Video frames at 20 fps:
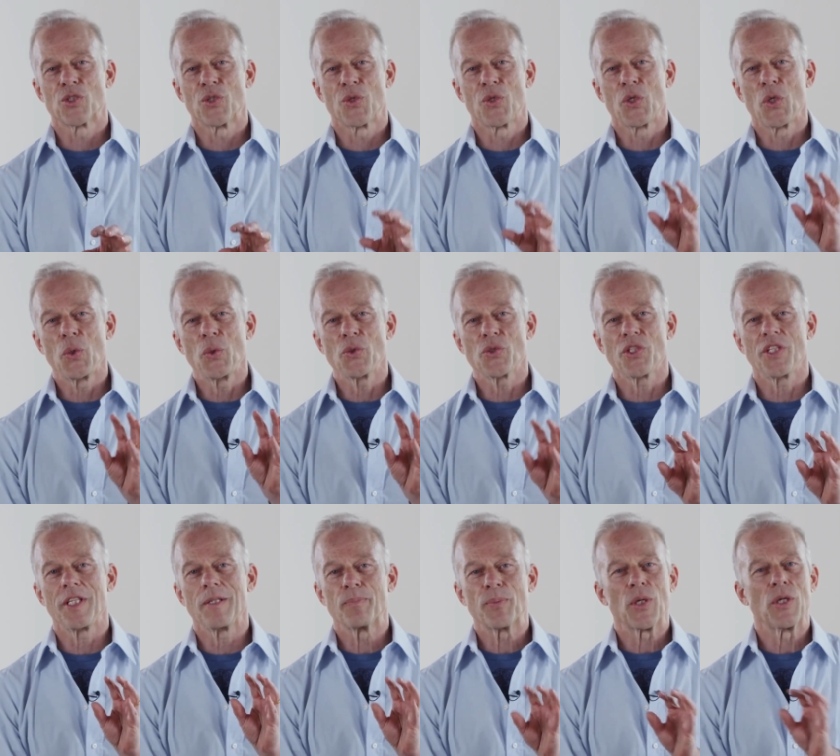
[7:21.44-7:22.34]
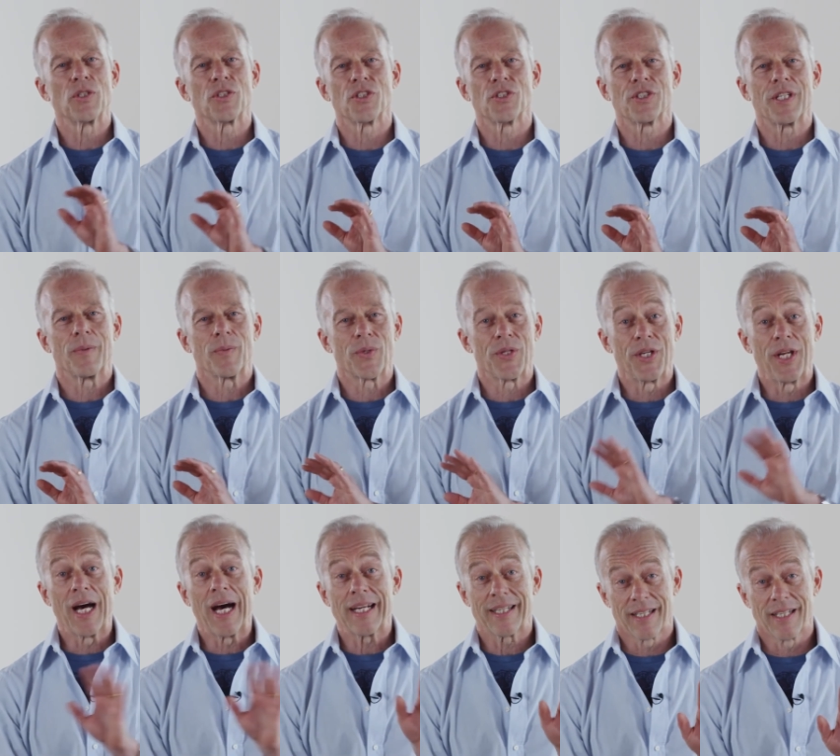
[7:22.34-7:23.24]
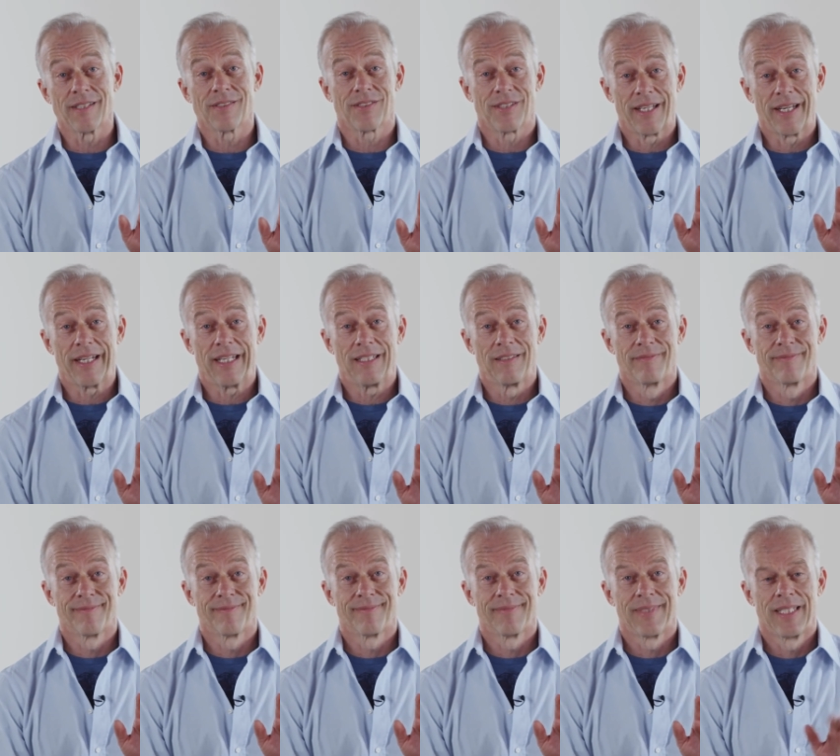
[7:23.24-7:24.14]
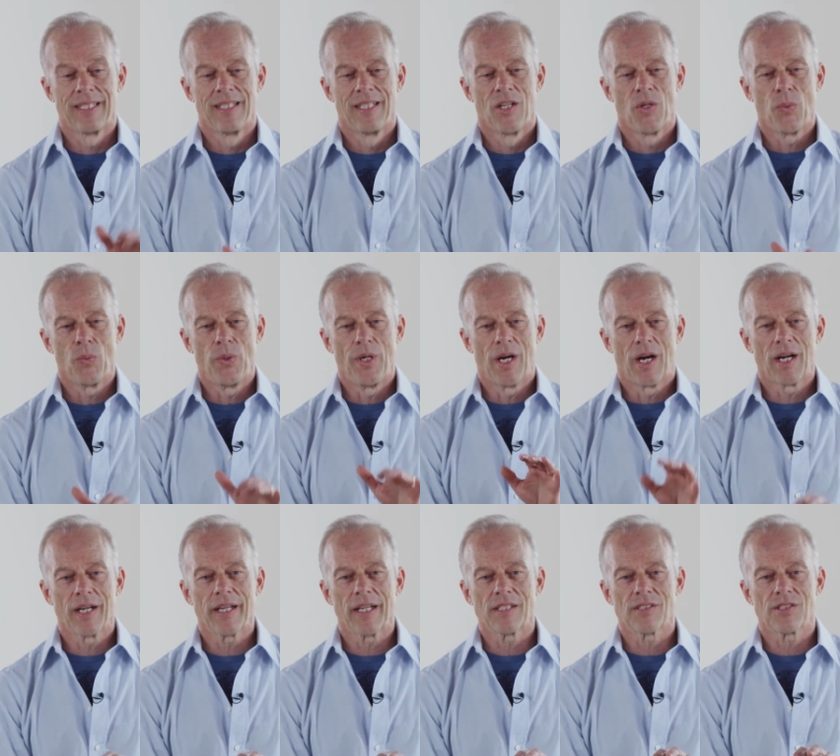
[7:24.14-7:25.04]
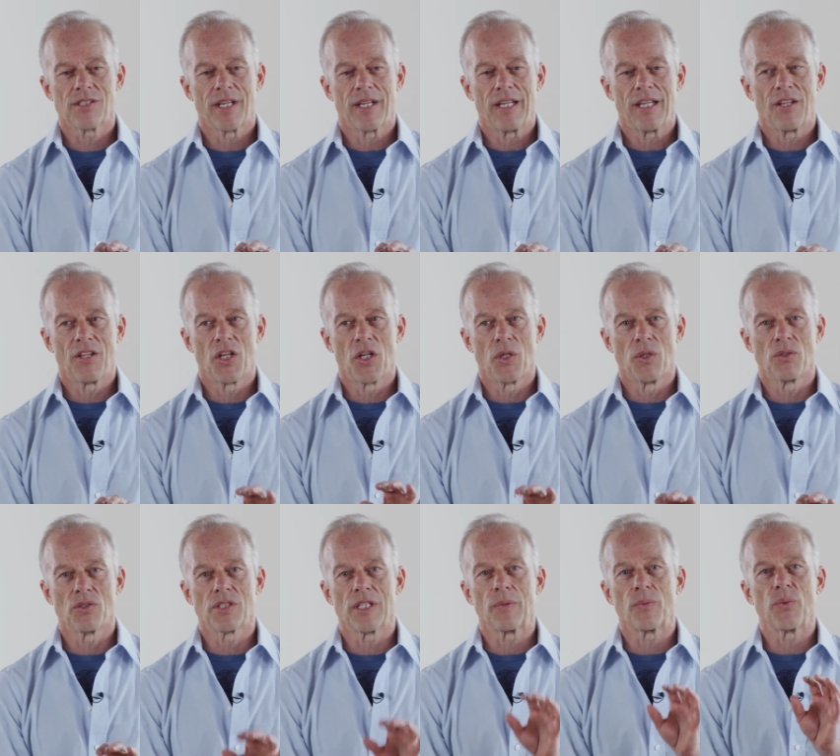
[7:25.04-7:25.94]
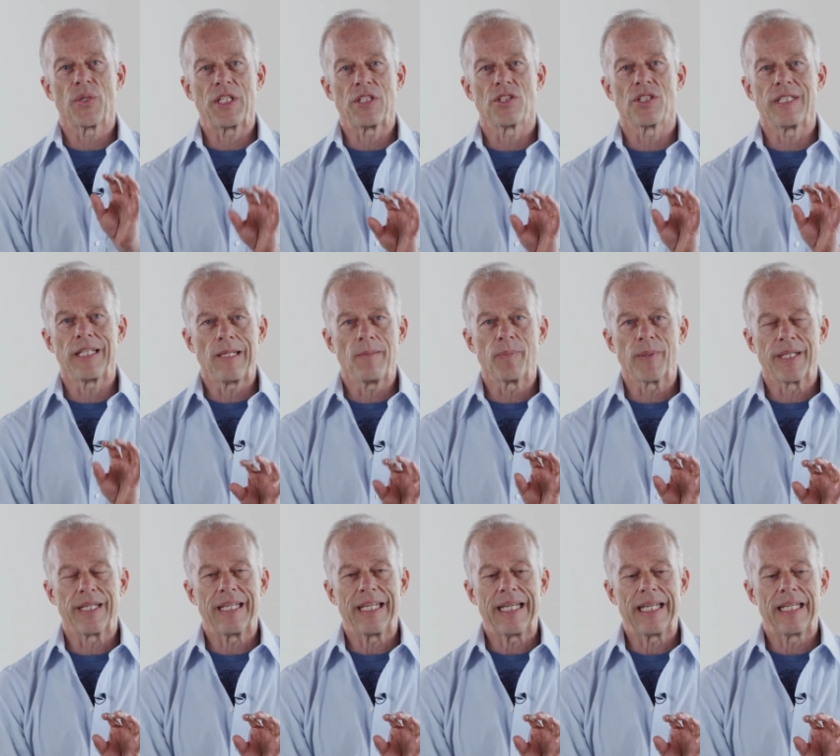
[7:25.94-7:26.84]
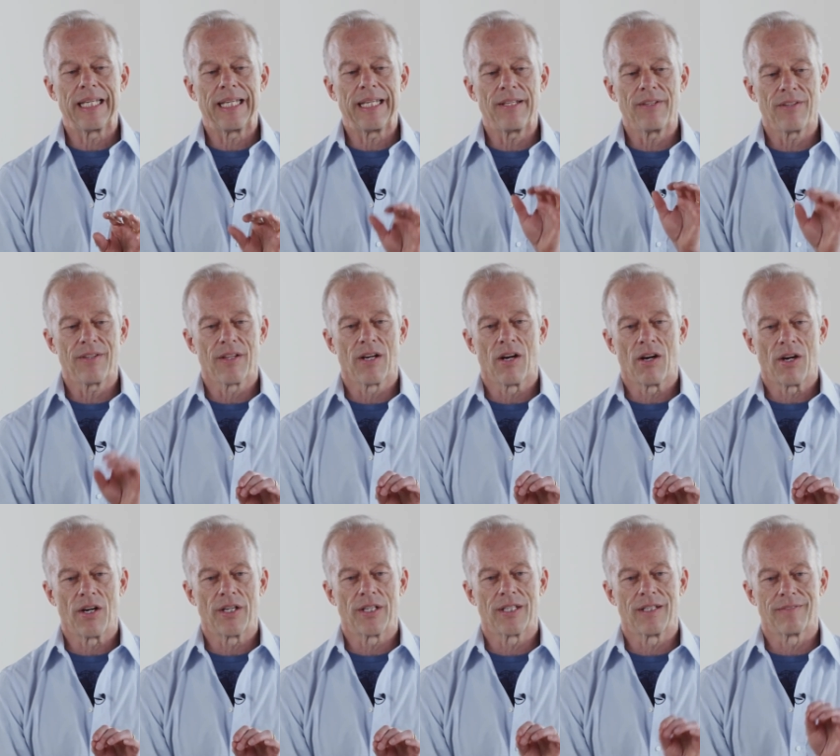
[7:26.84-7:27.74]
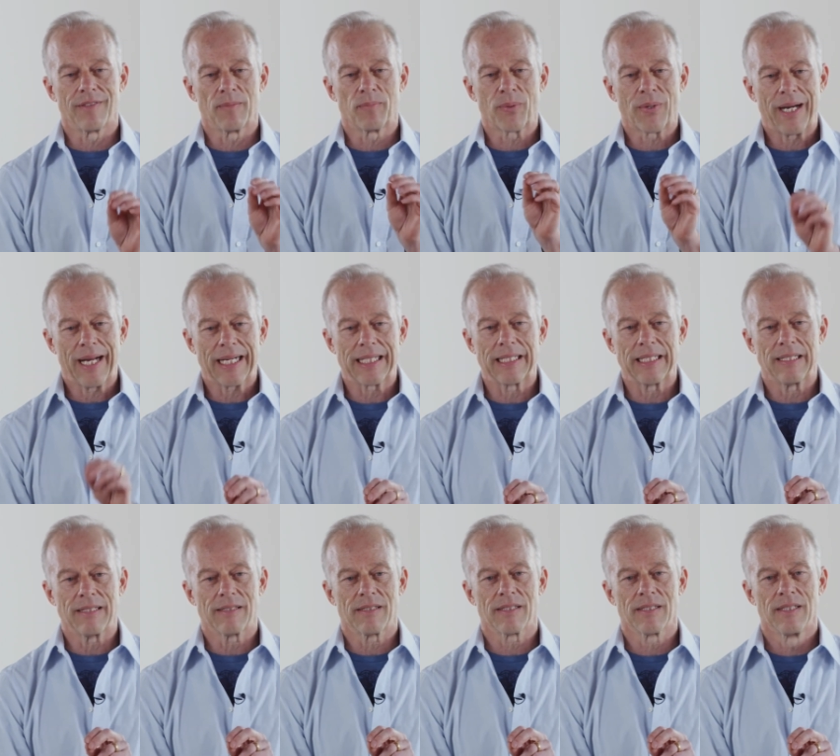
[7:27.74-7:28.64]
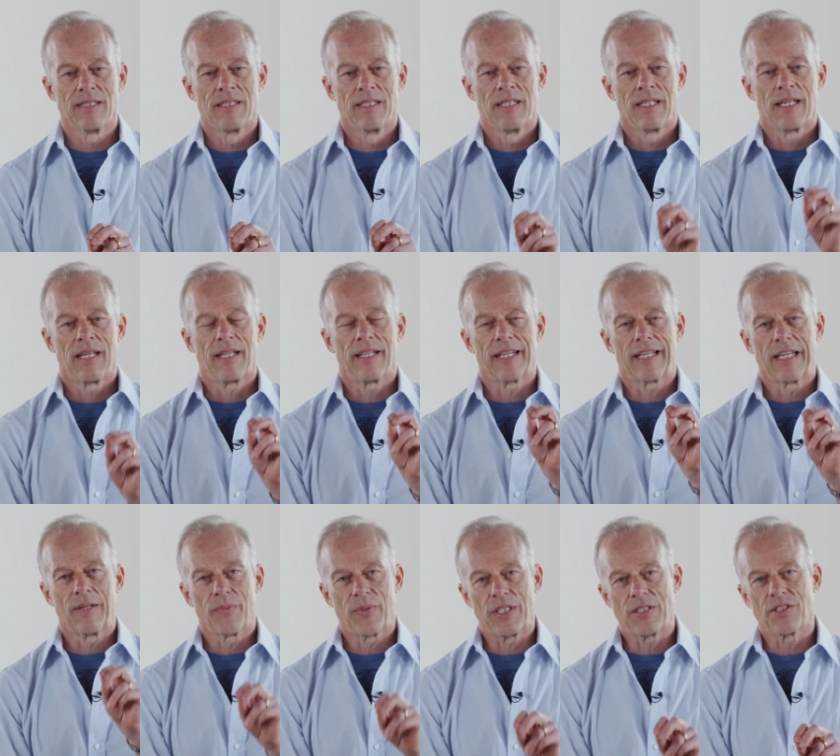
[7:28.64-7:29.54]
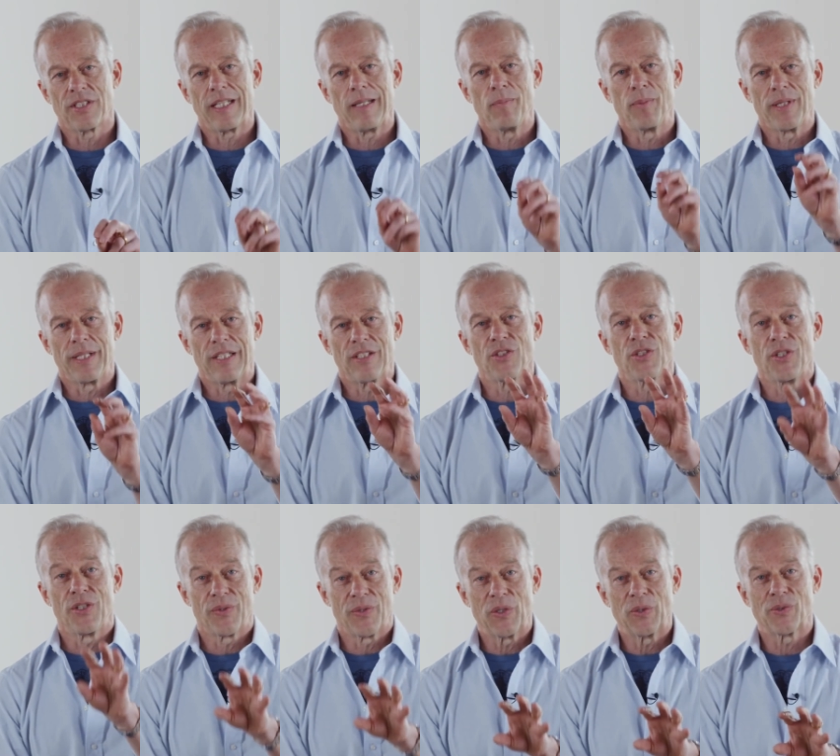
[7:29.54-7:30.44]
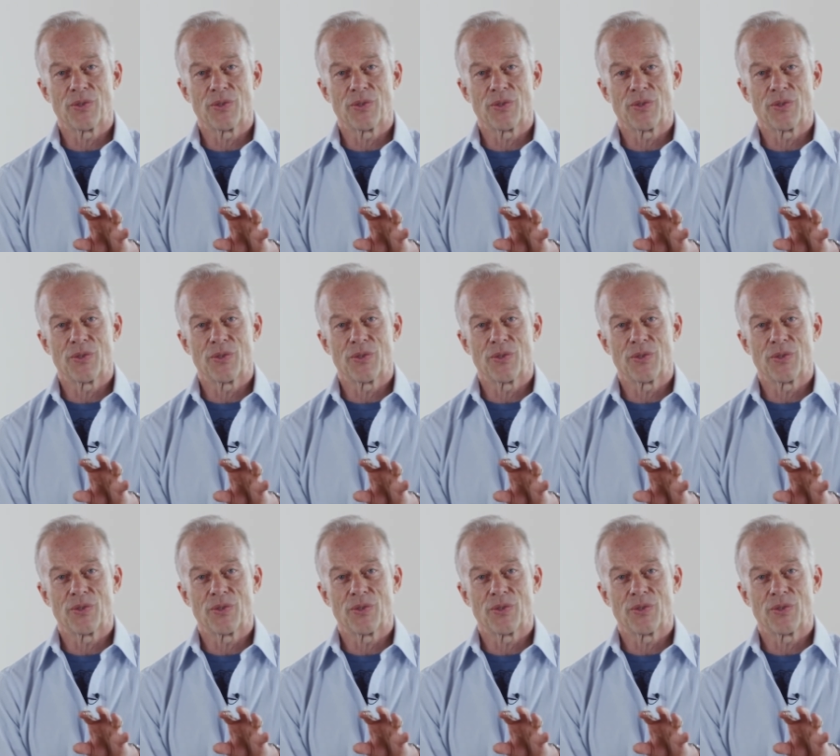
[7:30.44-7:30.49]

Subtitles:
those are the approaches that we're not going to study. We are going to study those that reach deeply into the heart of the practice and that can reach deeply into your own